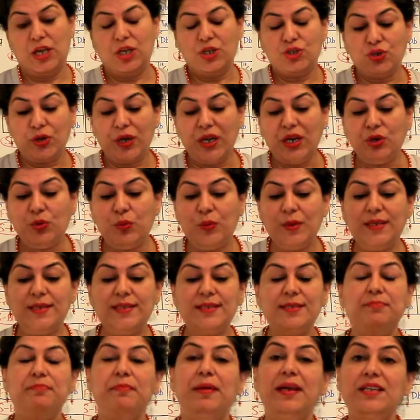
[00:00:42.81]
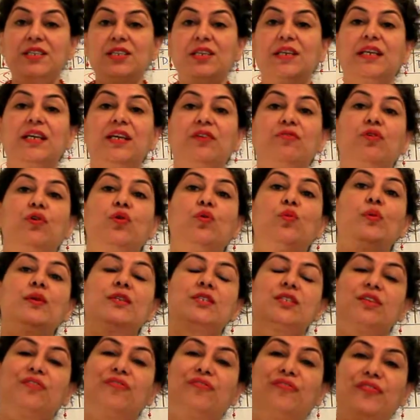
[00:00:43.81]
So it was Mendeleev who
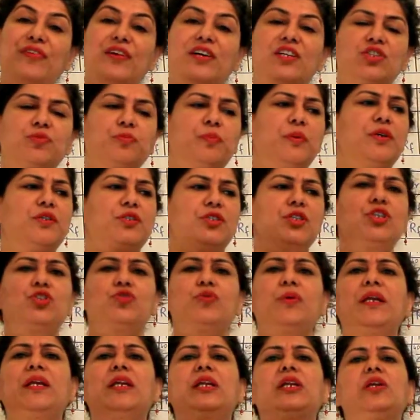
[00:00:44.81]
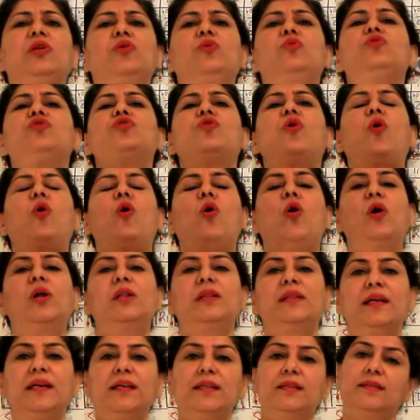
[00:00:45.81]
was the first person to include
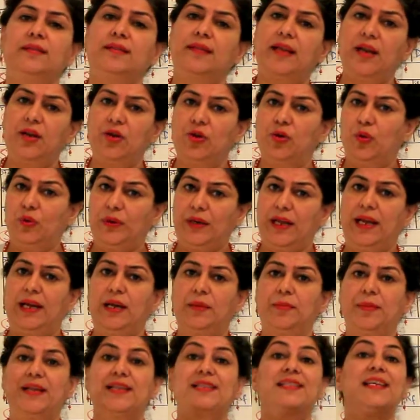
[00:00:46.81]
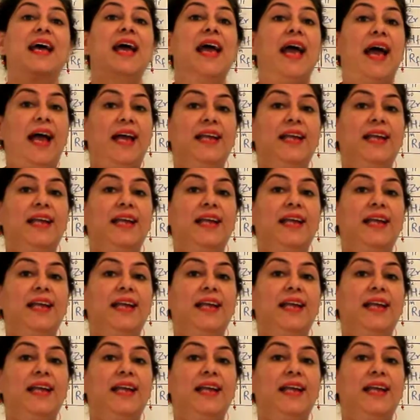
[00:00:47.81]
all the then known elements,